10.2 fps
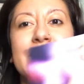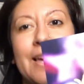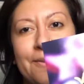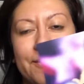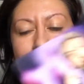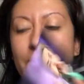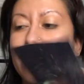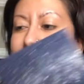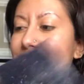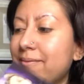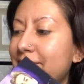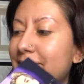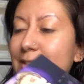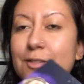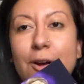Sehun. Oh,
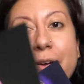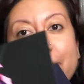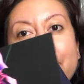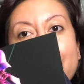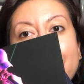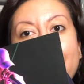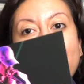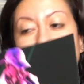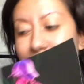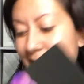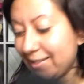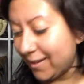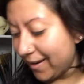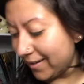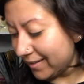it's Jongin one though. That's
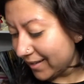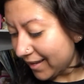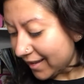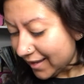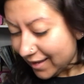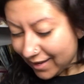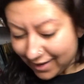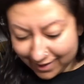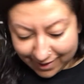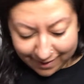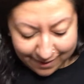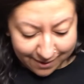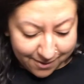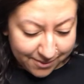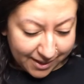hot.
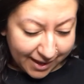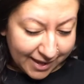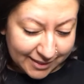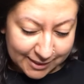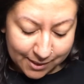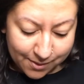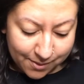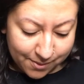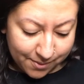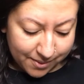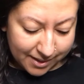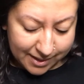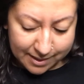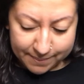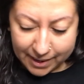Okay, so
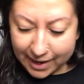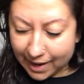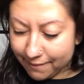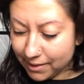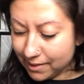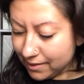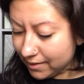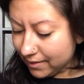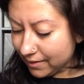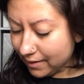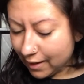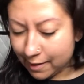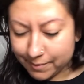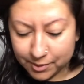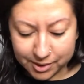I haven't. I
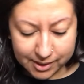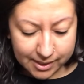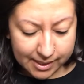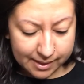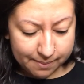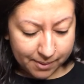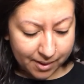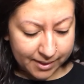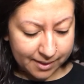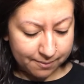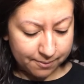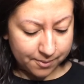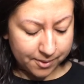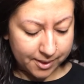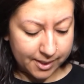mostly bought it
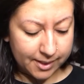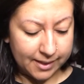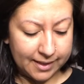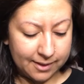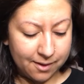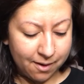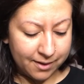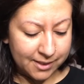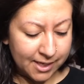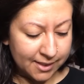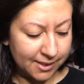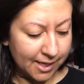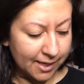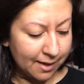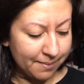for like the contents
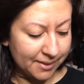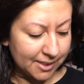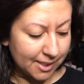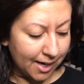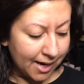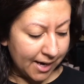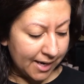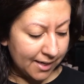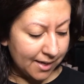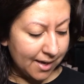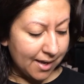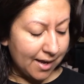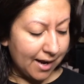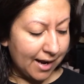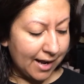that come inside.
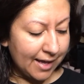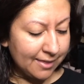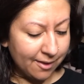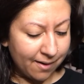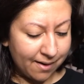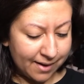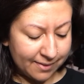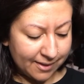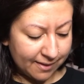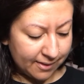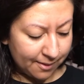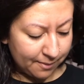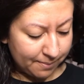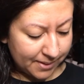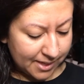I thought that there
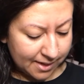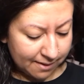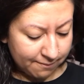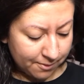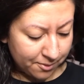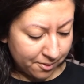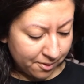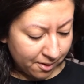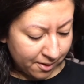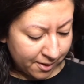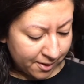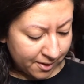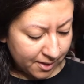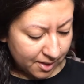would be a photo card.